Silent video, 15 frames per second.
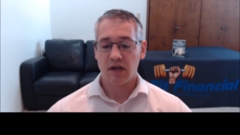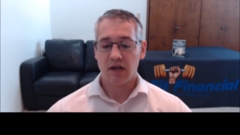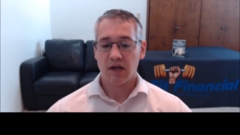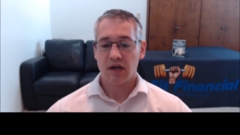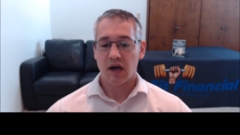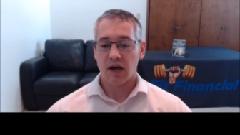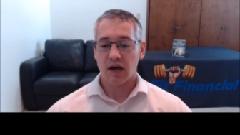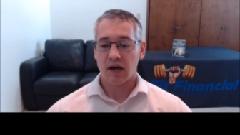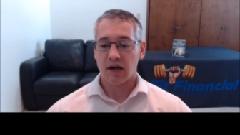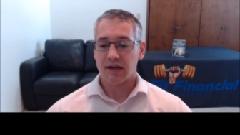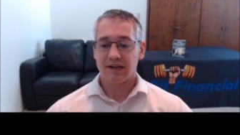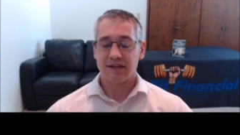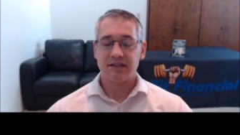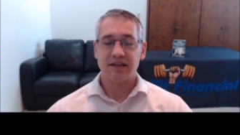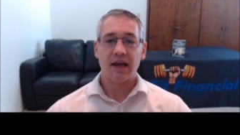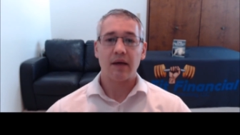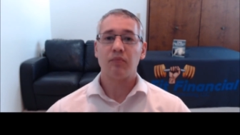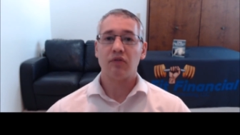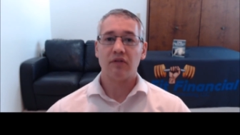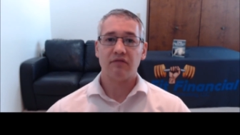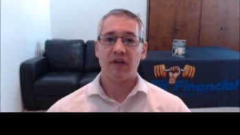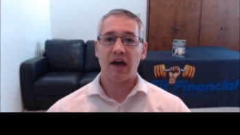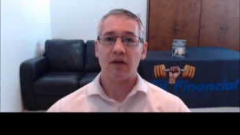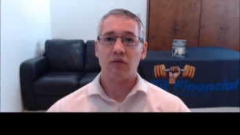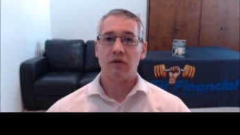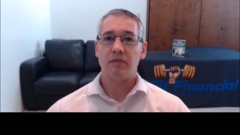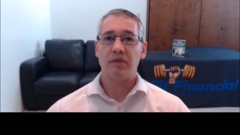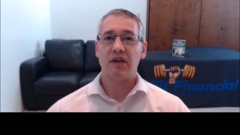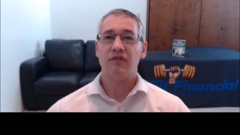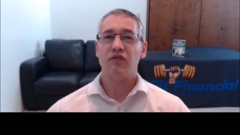an example of that would
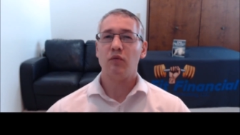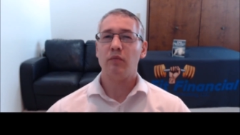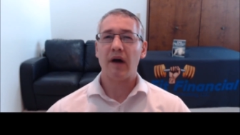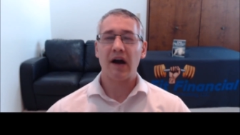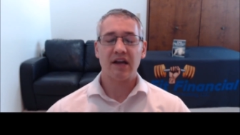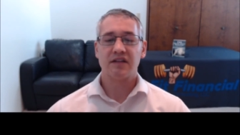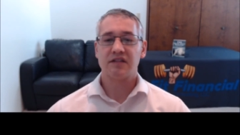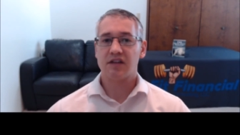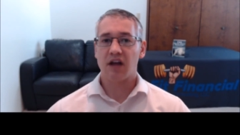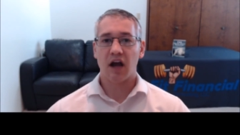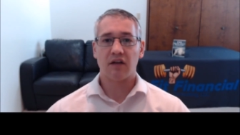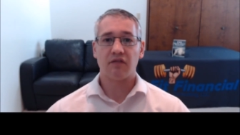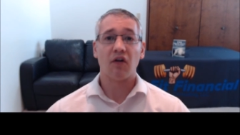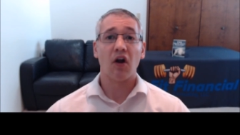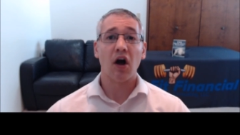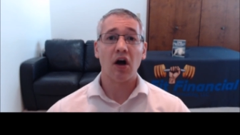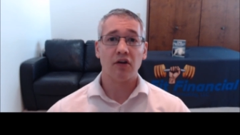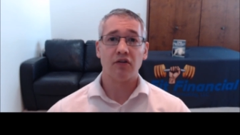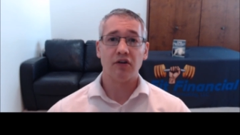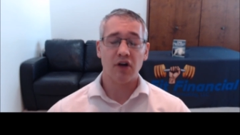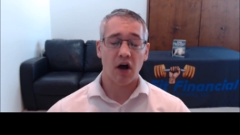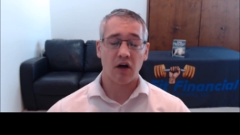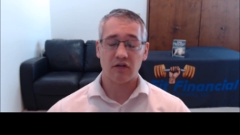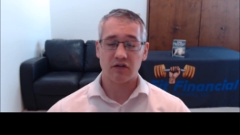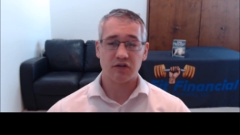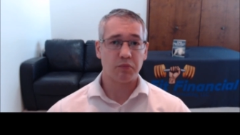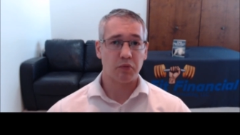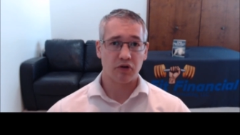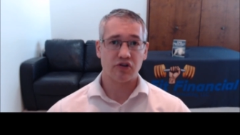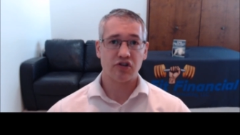be if you buy a stock for $100
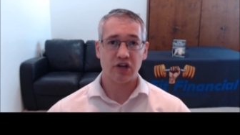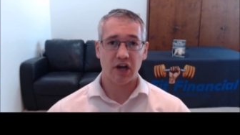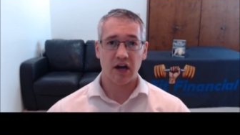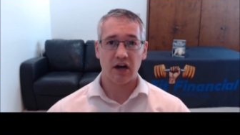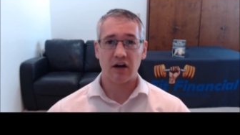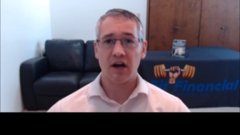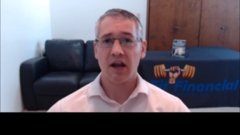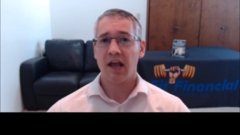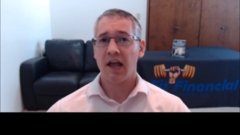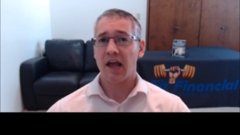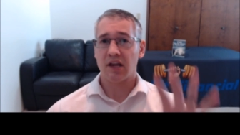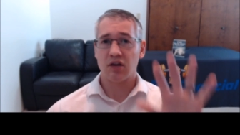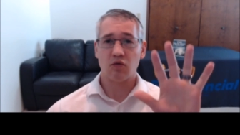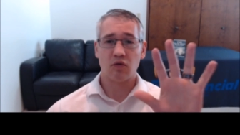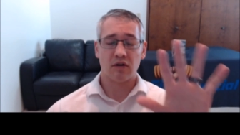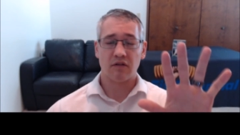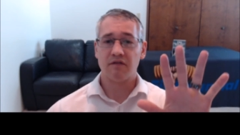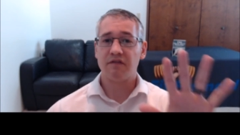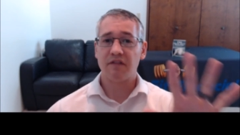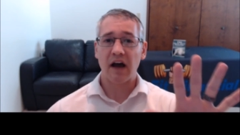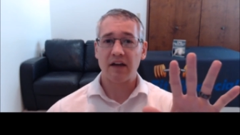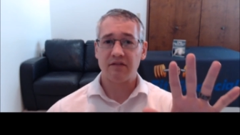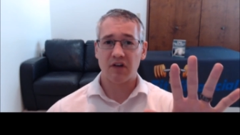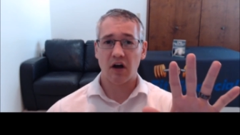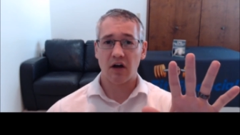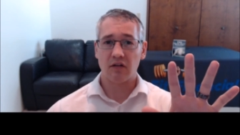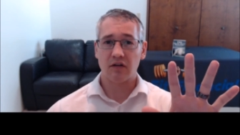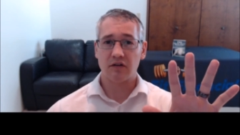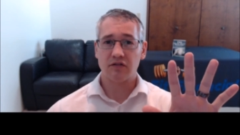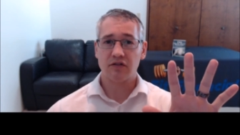per share and you earn
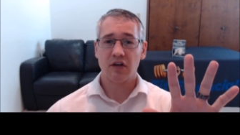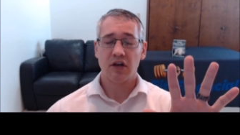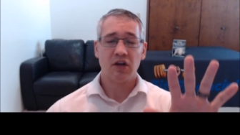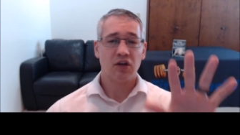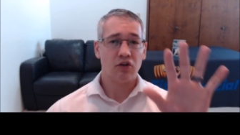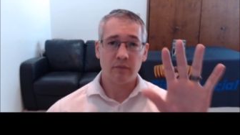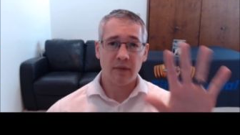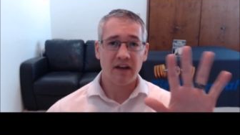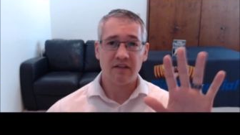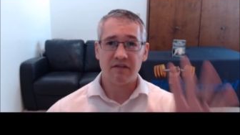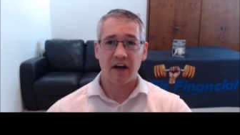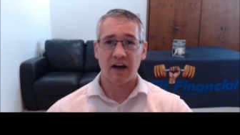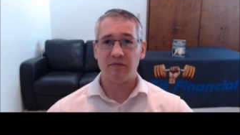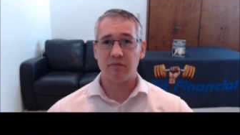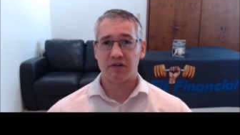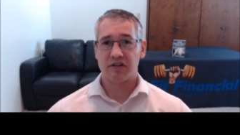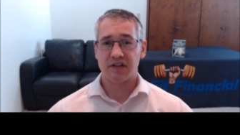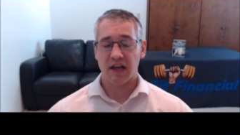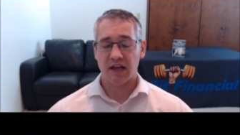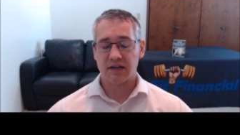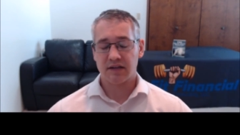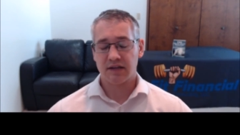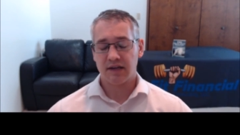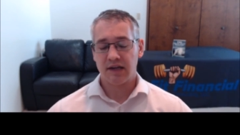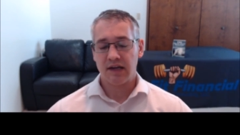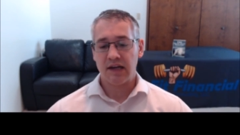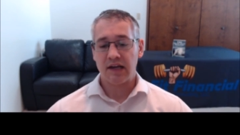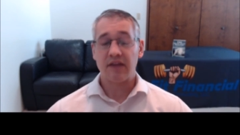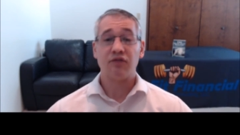$5, you made 5%. If you